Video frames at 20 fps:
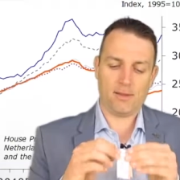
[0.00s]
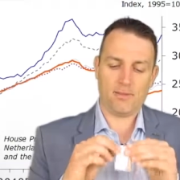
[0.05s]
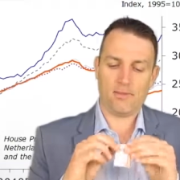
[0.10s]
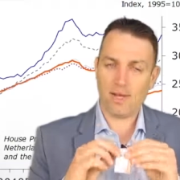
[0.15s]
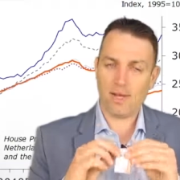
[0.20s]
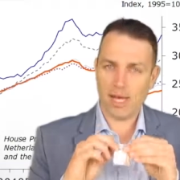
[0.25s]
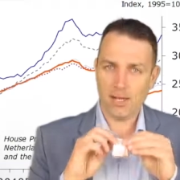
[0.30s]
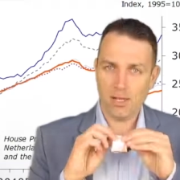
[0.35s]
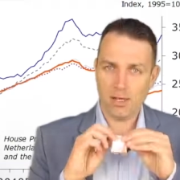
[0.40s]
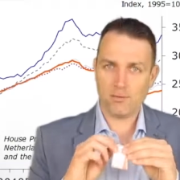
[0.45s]
the
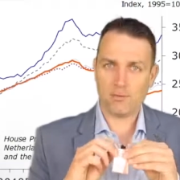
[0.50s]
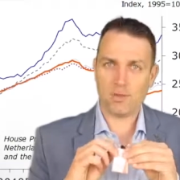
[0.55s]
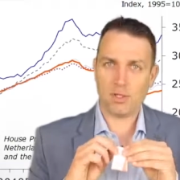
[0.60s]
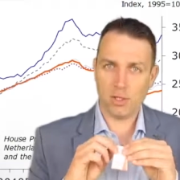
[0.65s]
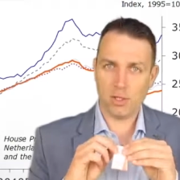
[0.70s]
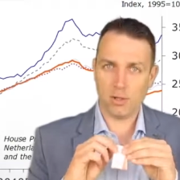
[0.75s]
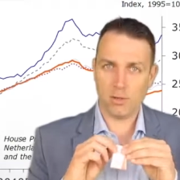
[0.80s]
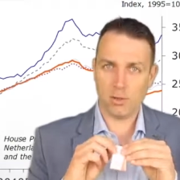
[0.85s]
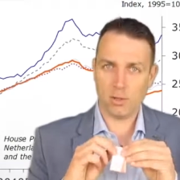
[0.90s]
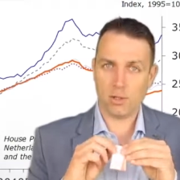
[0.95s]
value of
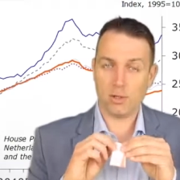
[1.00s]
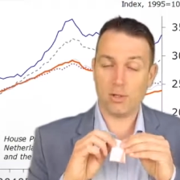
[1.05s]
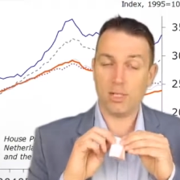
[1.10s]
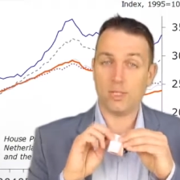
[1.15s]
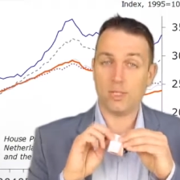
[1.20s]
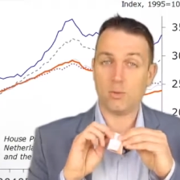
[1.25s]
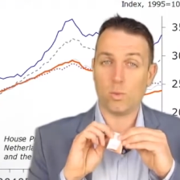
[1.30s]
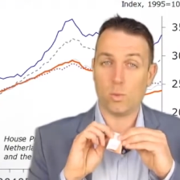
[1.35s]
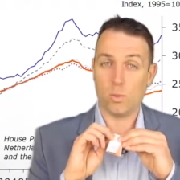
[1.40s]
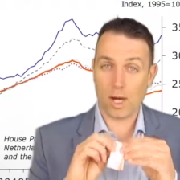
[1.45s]
the euro
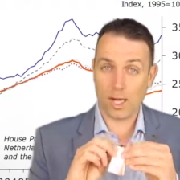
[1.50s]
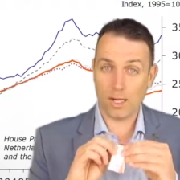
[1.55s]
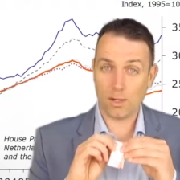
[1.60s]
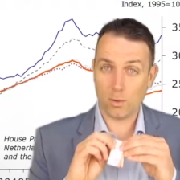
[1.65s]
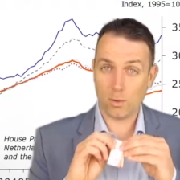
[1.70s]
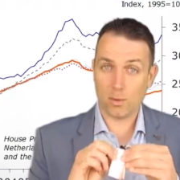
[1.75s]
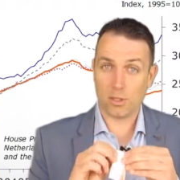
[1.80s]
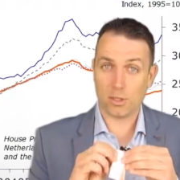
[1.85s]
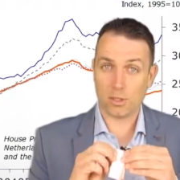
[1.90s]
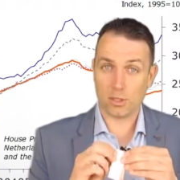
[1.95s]
is
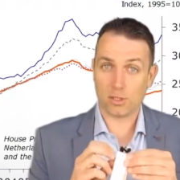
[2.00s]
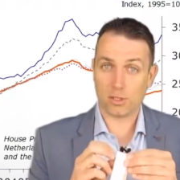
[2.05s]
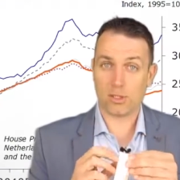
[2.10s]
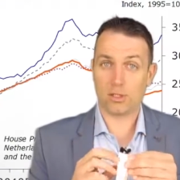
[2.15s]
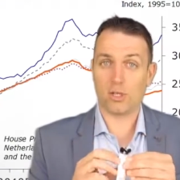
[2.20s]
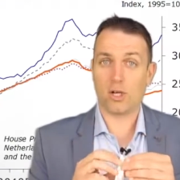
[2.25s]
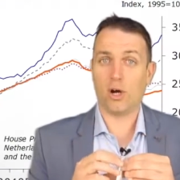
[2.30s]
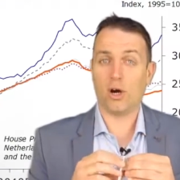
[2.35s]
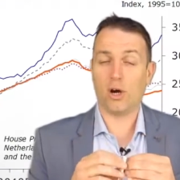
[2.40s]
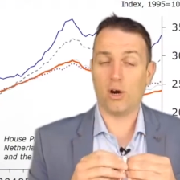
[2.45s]

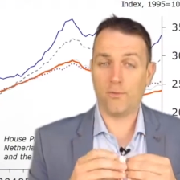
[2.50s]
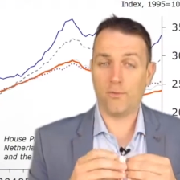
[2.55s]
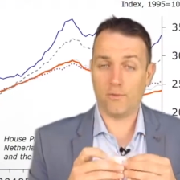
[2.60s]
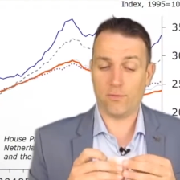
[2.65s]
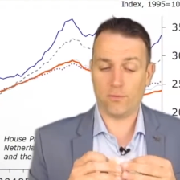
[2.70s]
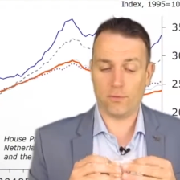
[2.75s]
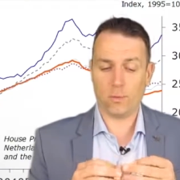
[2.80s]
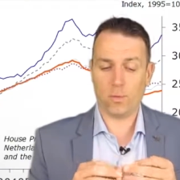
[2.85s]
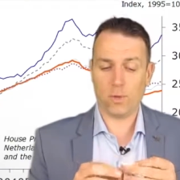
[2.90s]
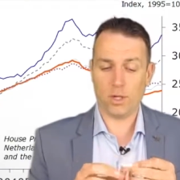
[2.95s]
1/4
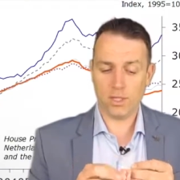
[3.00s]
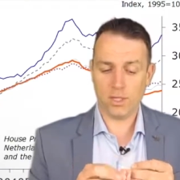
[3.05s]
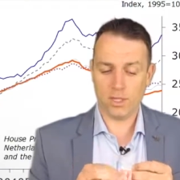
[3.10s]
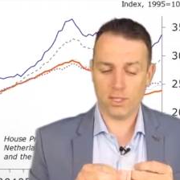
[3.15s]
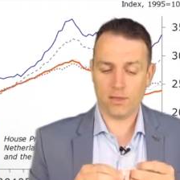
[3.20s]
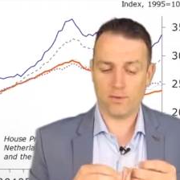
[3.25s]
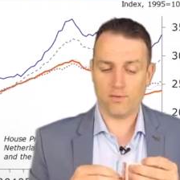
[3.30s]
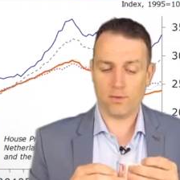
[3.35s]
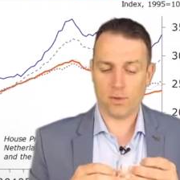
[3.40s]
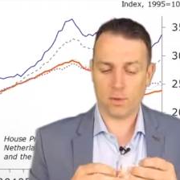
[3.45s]
of what
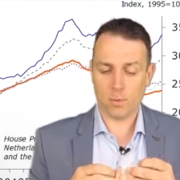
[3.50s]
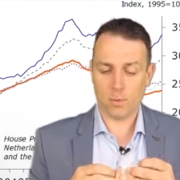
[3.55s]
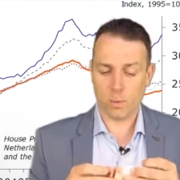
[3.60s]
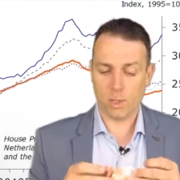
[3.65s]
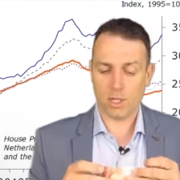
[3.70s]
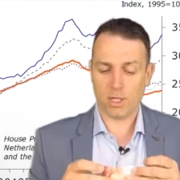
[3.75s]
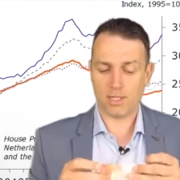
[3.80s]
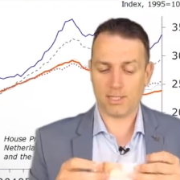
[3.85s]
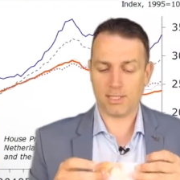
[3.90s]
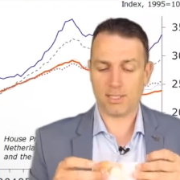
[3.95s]
it
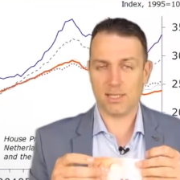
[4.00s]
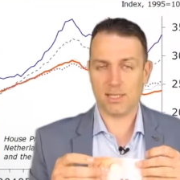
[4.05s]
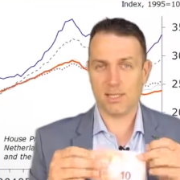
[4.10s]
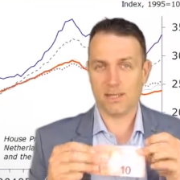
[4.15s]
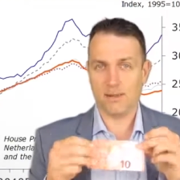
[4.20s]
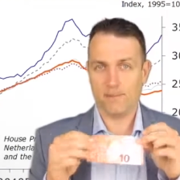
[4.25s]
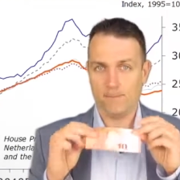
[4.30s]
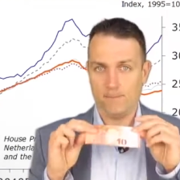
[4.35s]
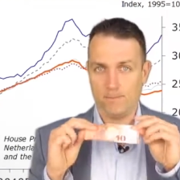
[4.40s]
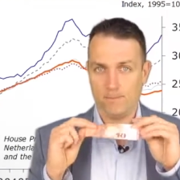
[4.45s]
was
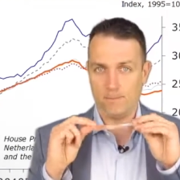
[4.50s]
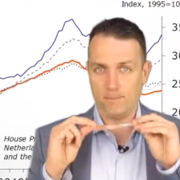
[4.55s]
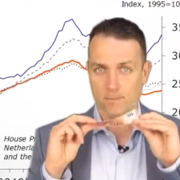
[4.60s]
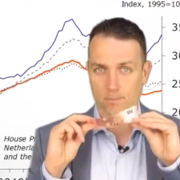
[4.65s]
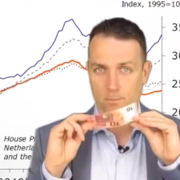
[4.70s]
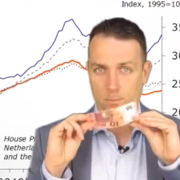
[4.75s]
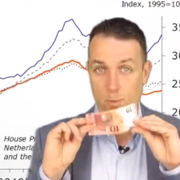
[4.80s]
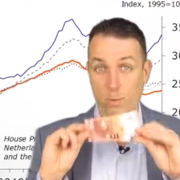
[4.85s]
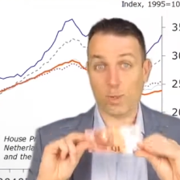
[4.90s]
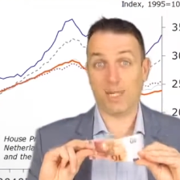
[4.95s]

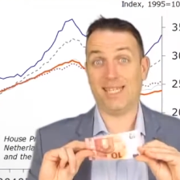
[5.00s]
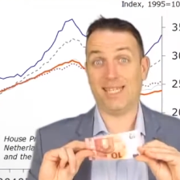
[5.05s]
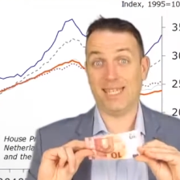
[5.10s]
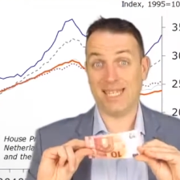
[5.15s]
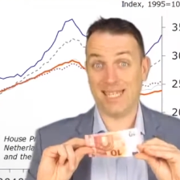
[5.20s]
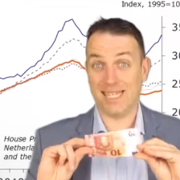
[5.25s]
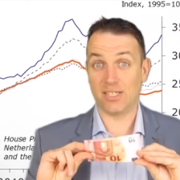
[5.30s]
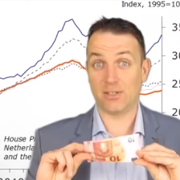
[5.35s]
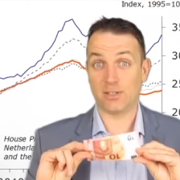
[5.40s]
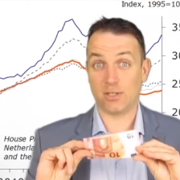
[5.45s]
20
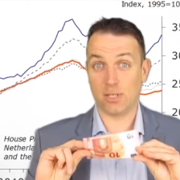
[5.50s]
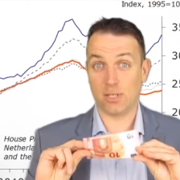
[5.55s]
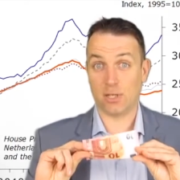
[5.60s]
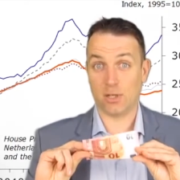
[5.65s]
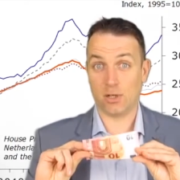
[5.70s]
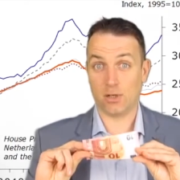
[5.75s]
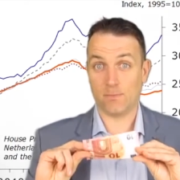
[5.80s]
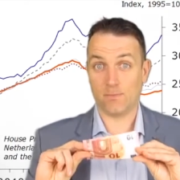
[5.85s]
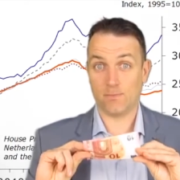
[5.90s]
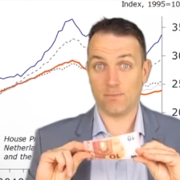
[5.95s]
years
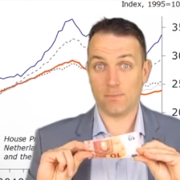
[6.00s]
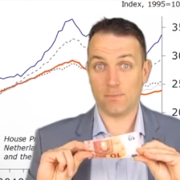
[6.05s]
ago.